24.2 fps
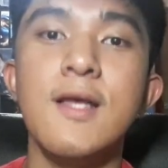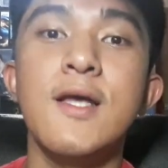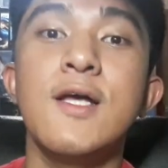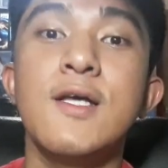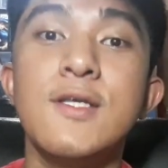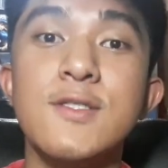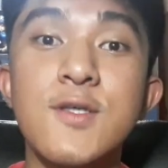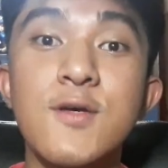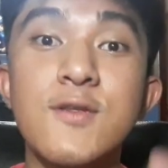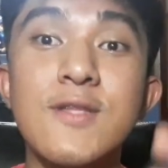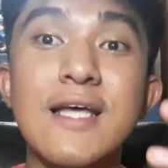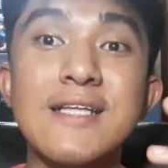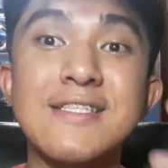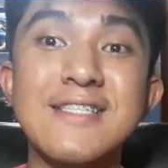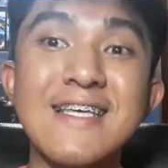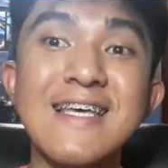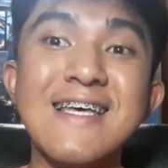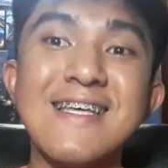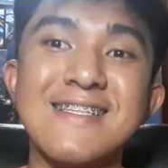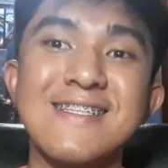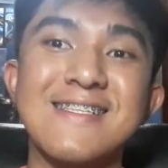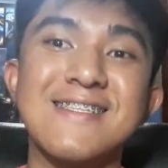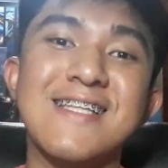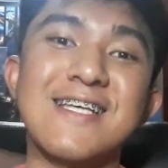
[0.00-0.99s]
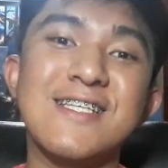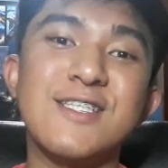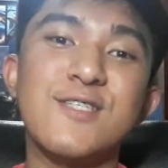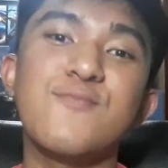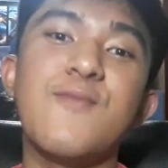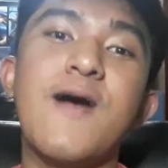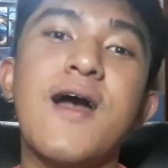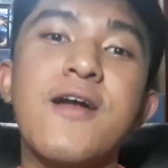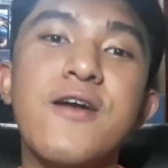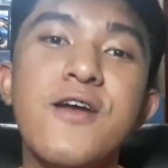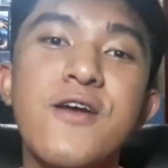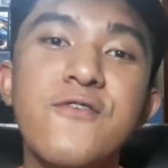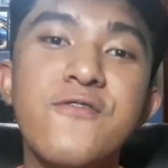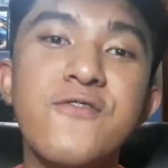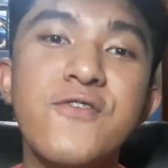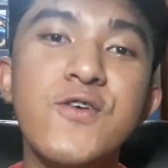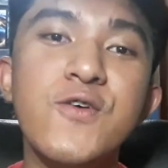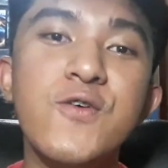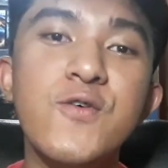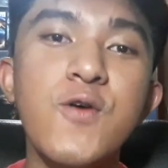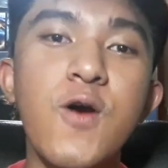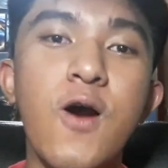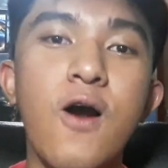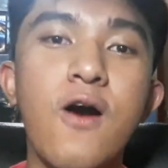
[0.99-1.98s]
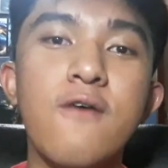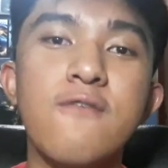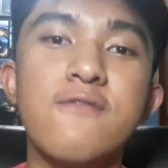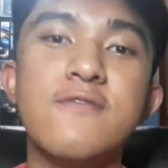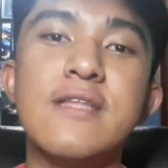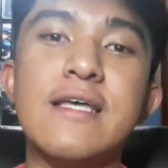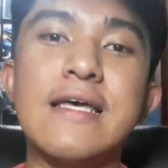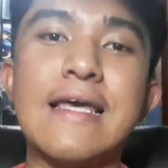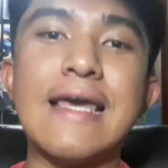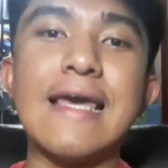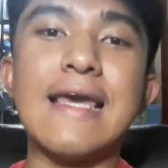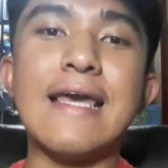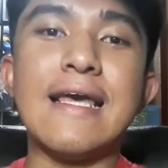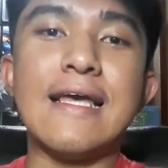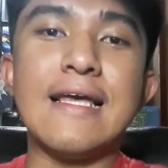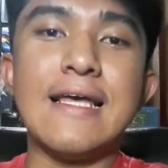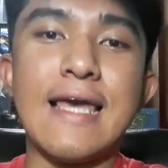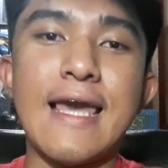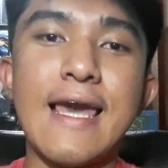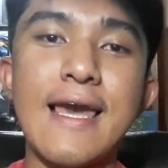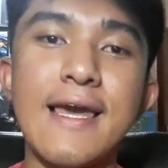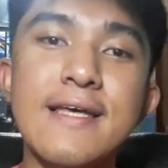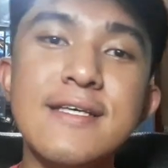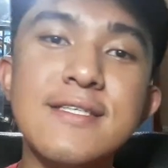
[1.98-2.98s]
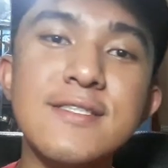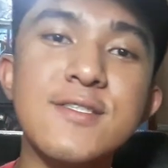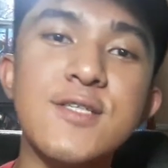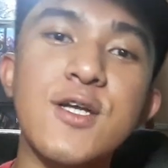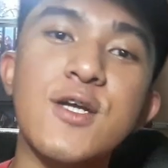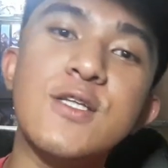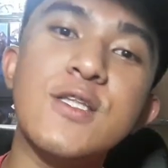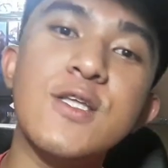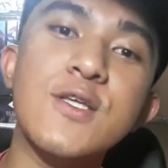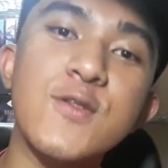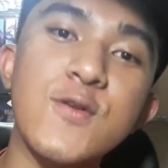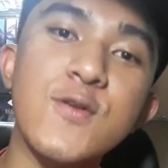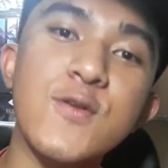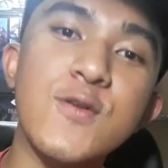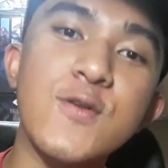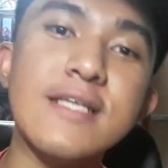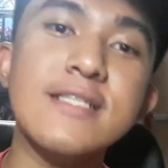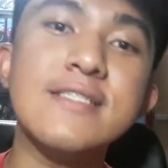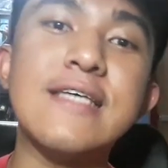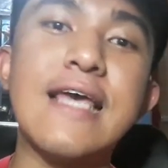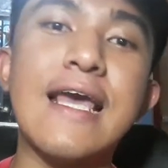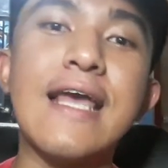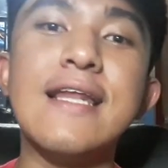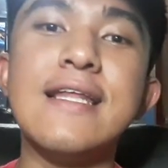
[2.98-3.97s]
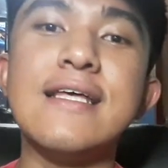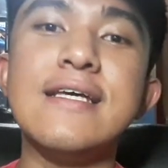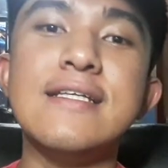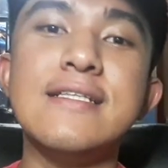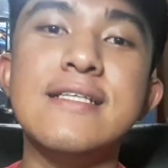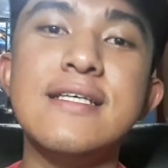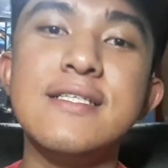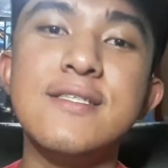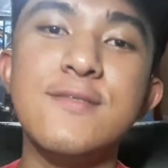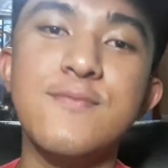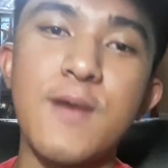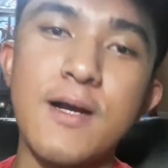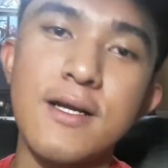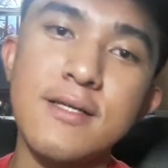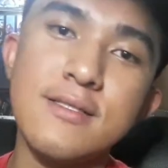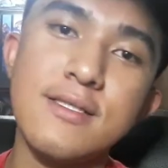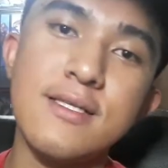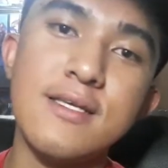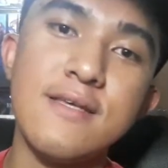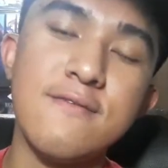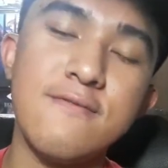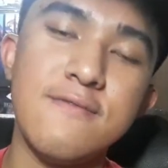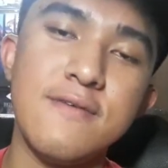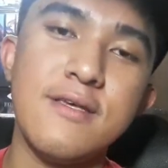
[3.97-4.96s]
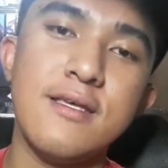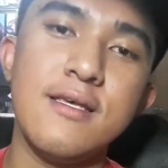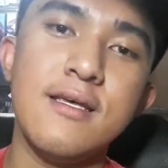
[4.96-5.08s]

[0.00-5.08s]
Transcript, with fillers: So that's it. That's my review of the Ace 32-inch LED Smart TV.